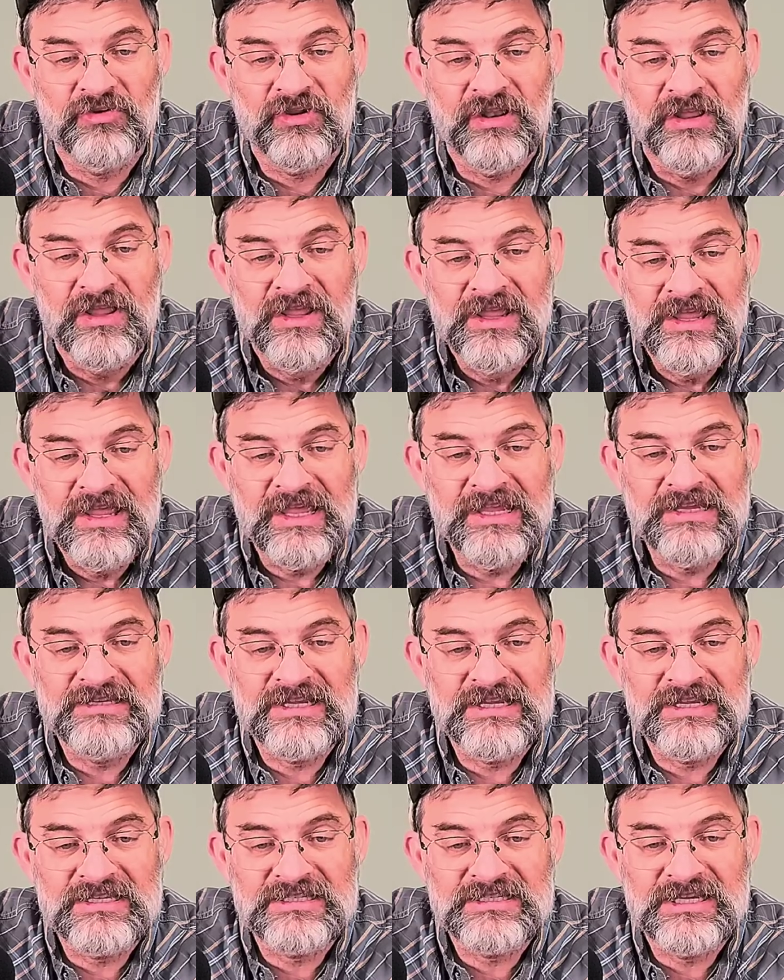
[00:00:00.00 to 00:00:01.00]
And he
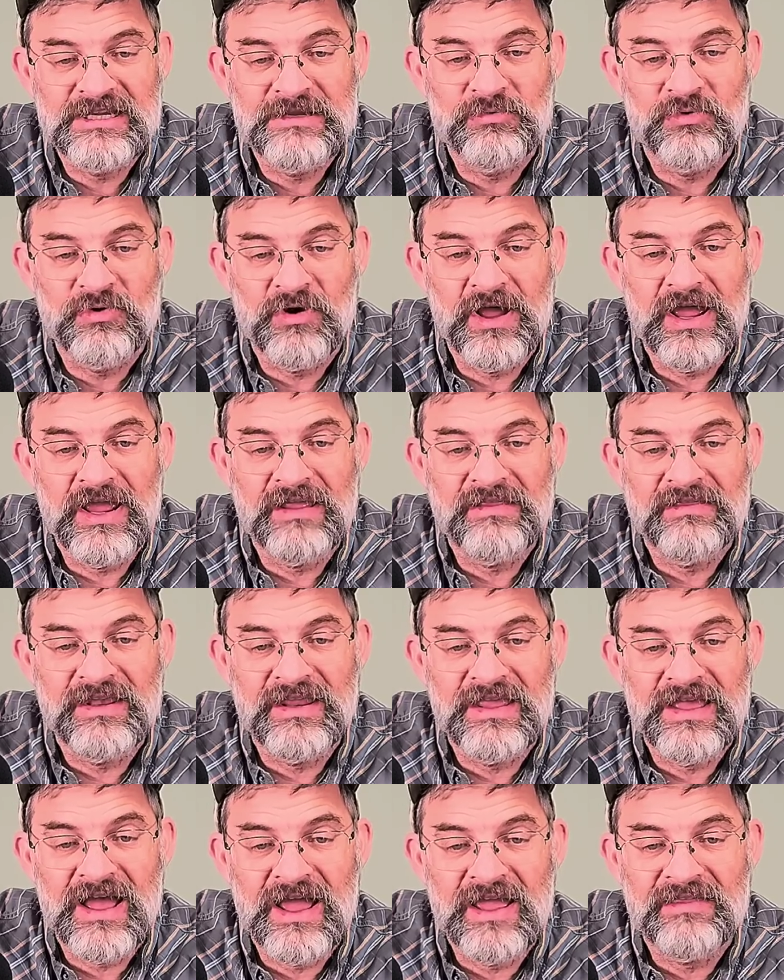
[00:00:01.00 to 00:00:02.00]
said it seemed right
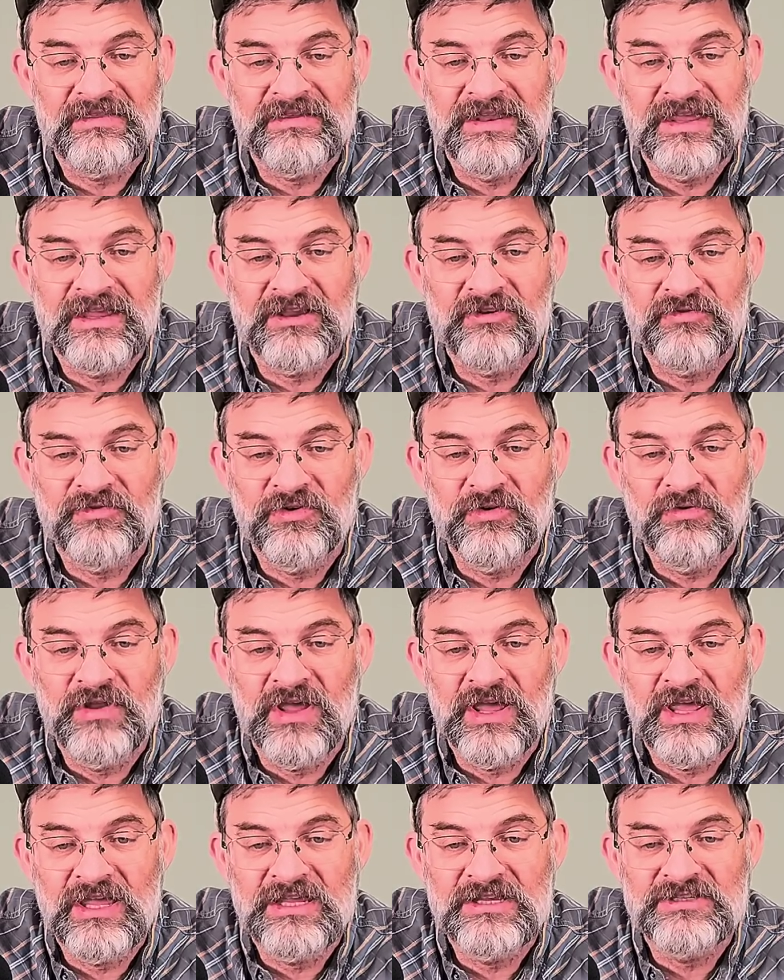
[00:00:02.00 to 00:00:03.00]
that he hiked the next few
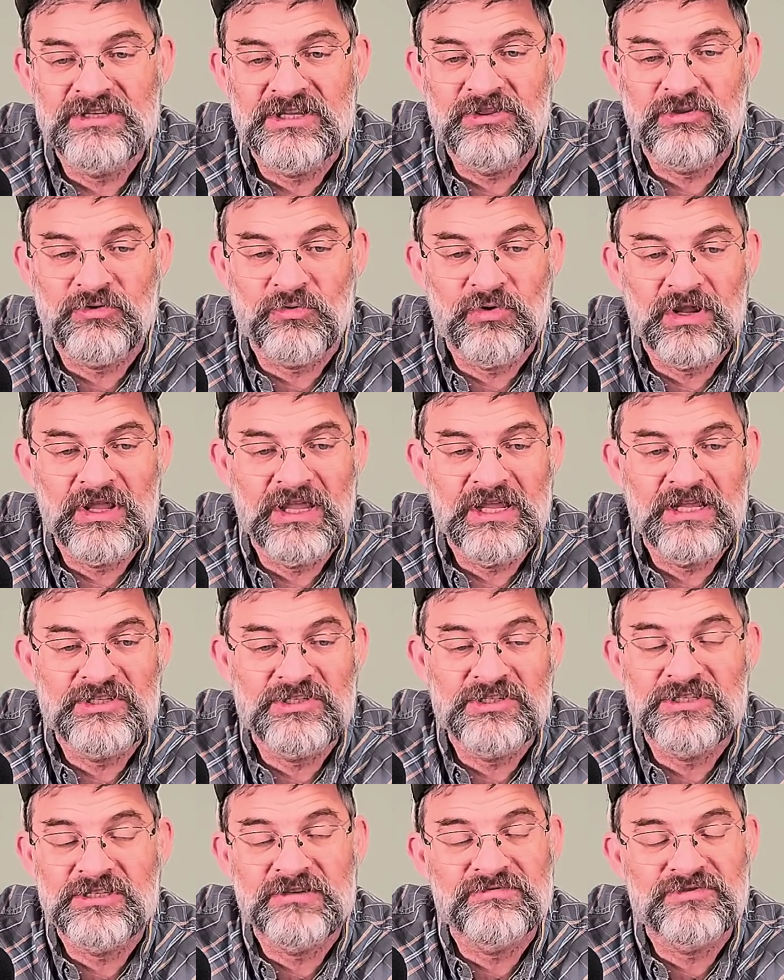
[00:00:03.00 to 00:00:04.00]
days in 3
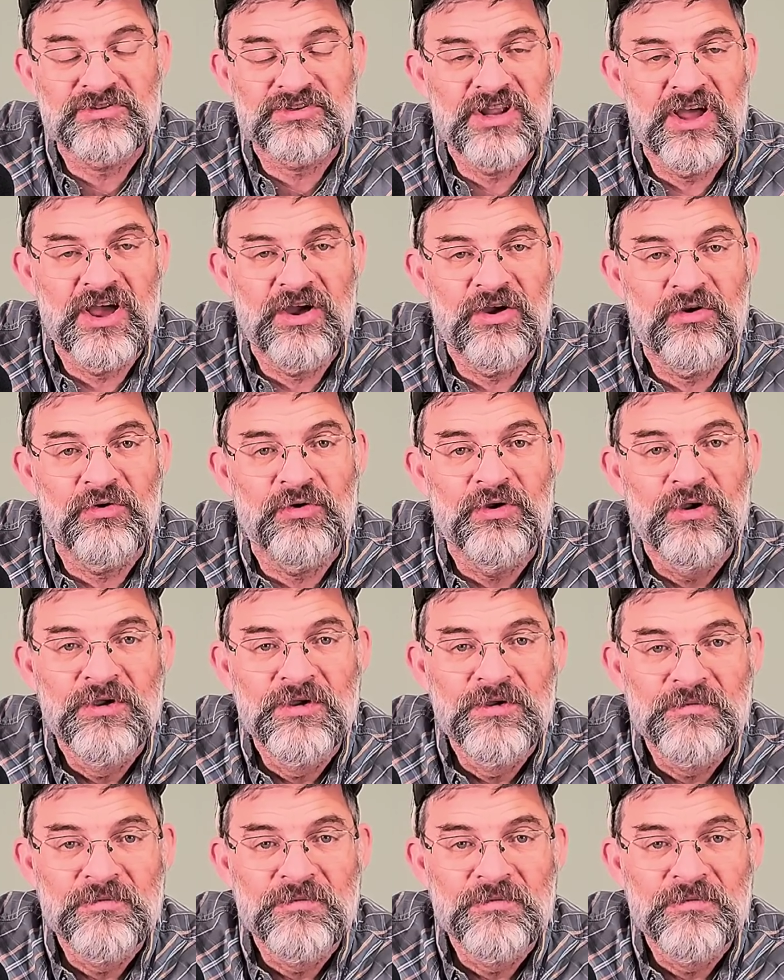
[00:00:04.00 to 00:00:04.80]
inches of snow,